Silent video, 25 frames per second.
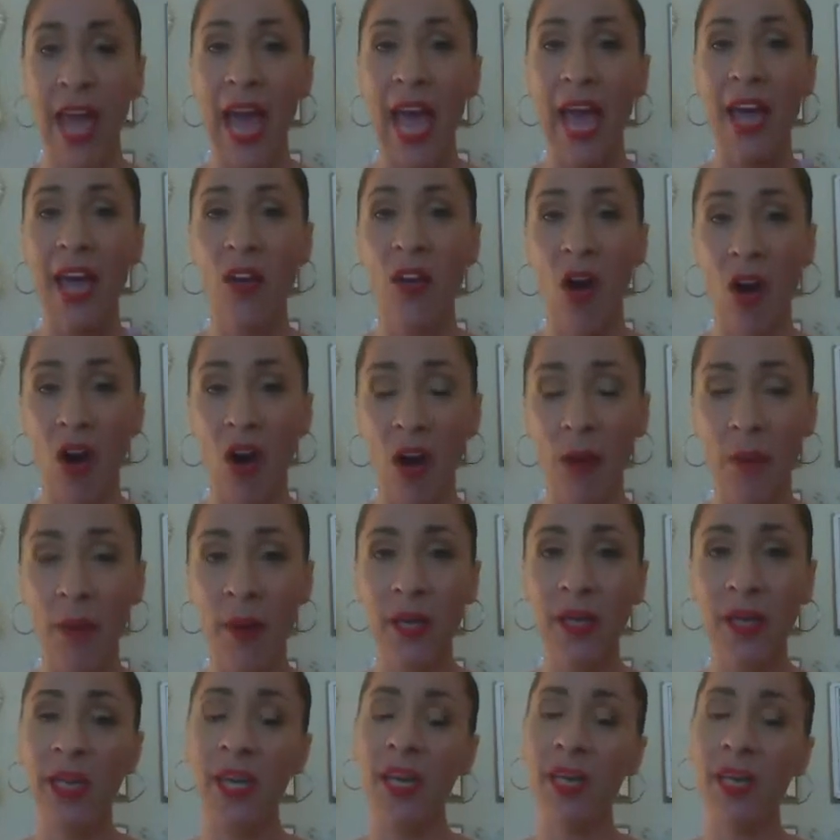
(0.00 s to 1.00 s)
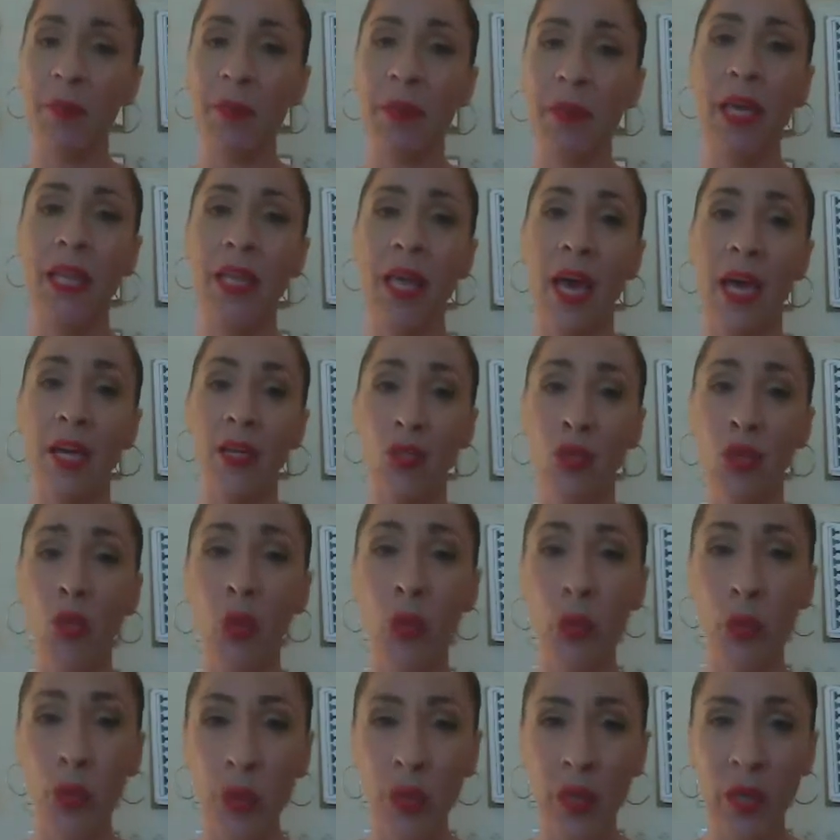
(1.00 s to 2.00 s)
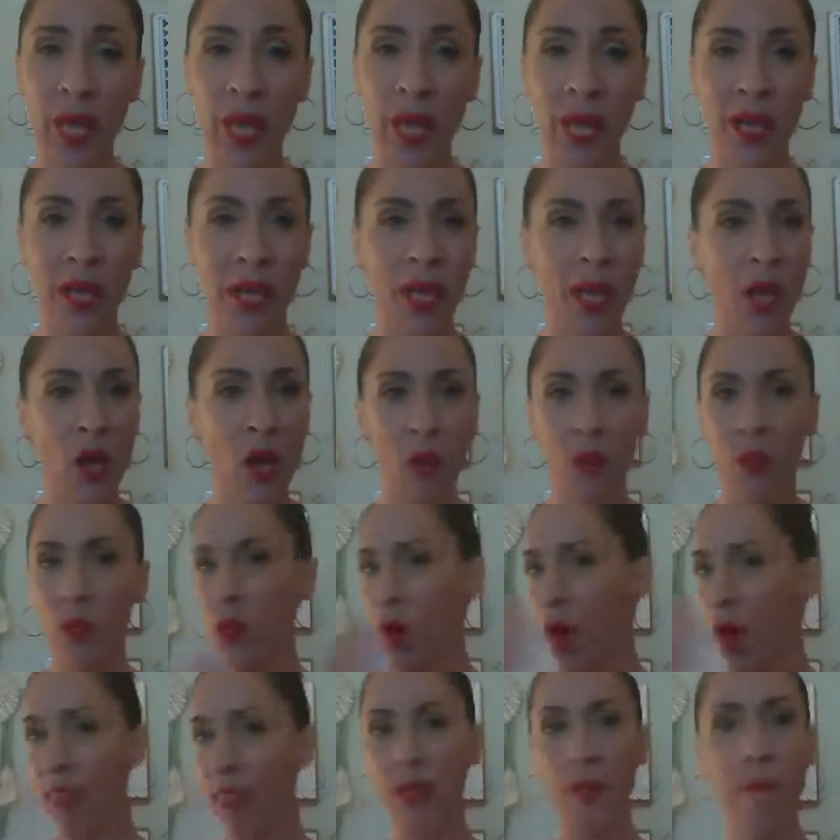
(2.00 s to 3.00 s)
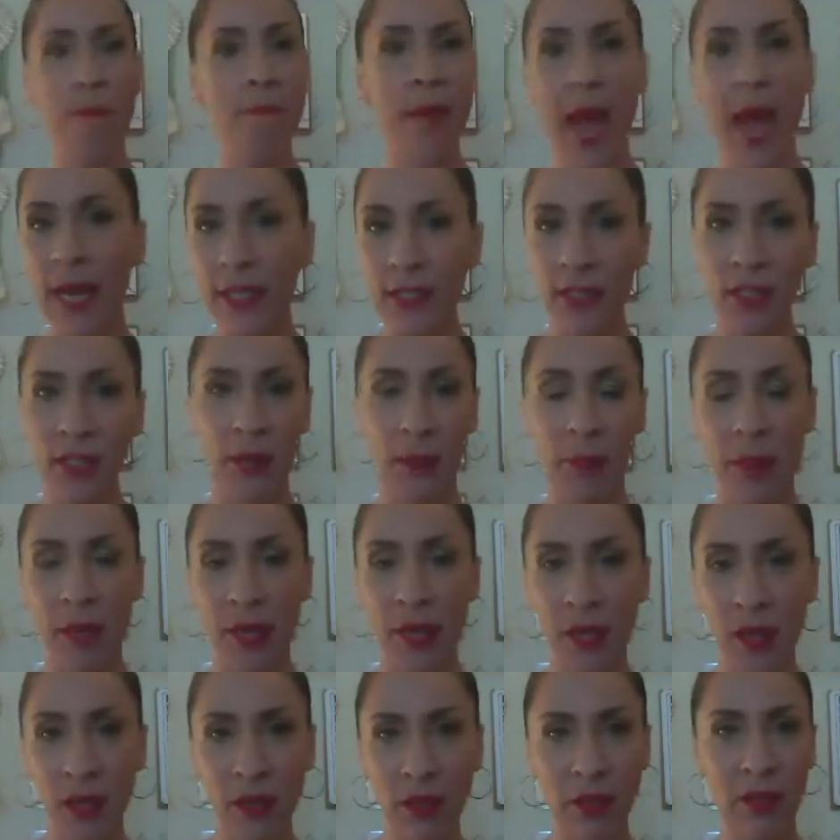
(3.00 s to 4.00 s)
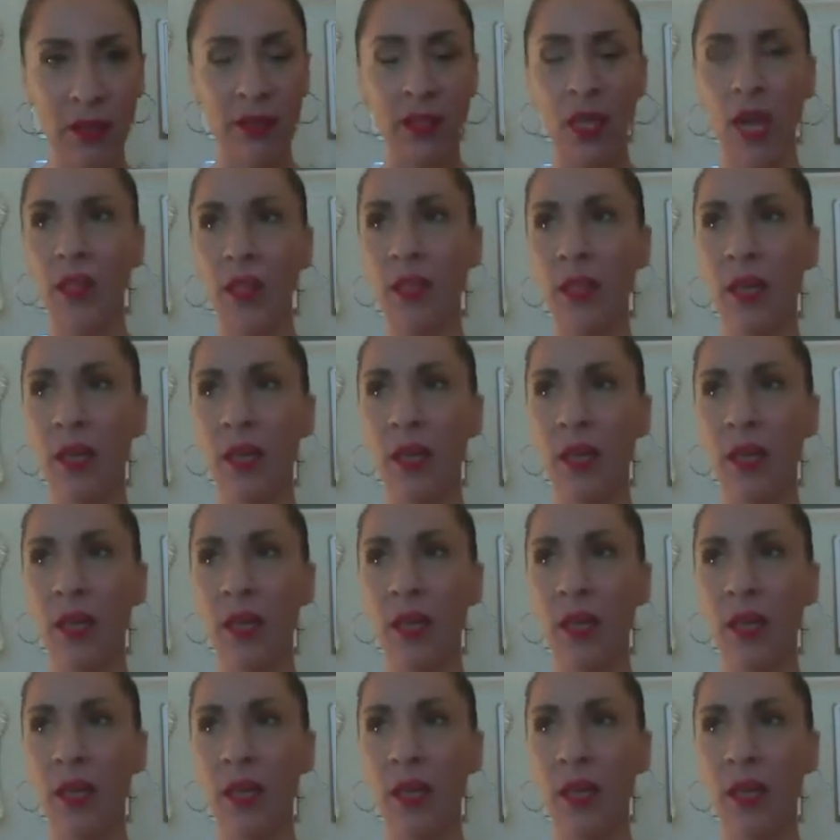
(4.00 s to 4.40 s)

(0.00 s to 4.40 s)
And Arbonne can be that toolkit. We're not the magic pill. It's not